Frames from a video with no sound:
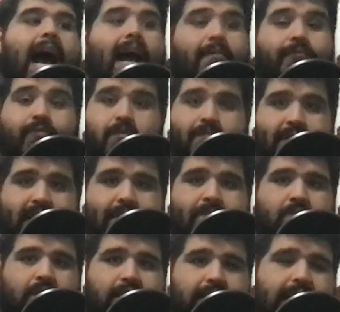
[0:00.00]
for me
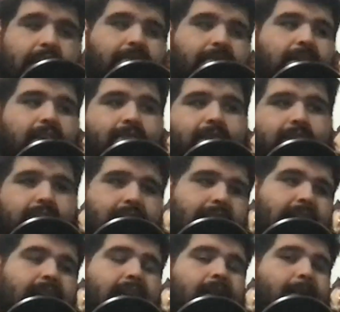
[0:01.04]
personally, I would love to
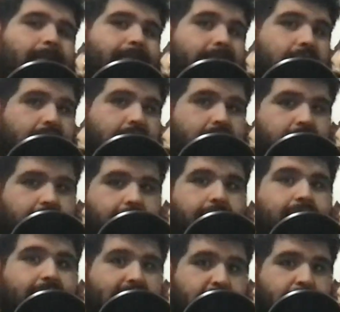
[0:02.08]
see
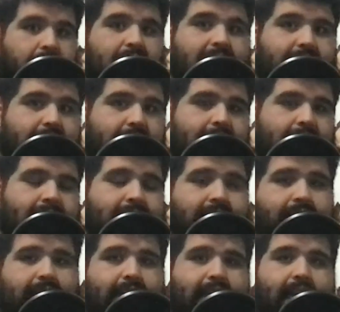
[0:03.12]
Chibs as president and
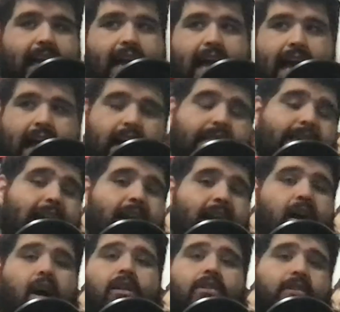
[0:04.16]
see how that
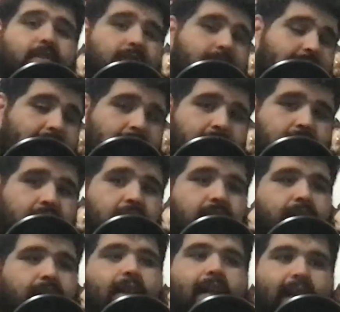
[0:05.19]
all turns out
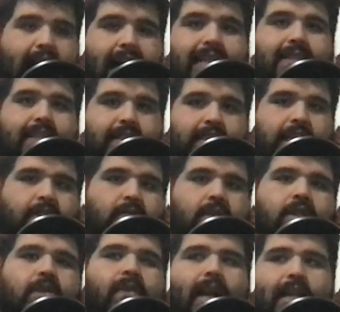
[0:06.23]
too, as the sequel.
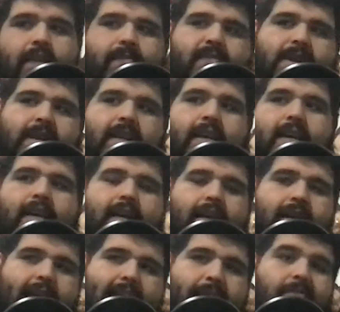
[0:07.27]
You don't have to bring
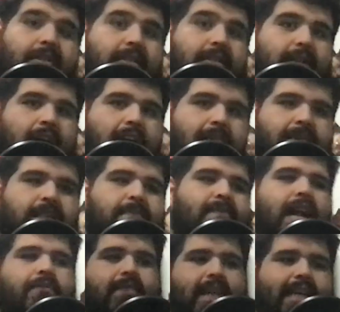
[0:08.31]
Abel and Thomas,
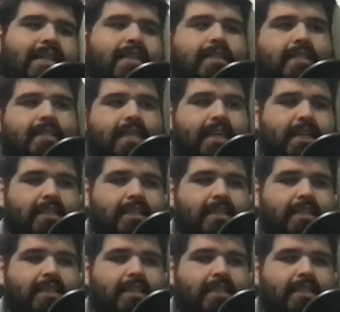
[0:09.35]
but I would like to see a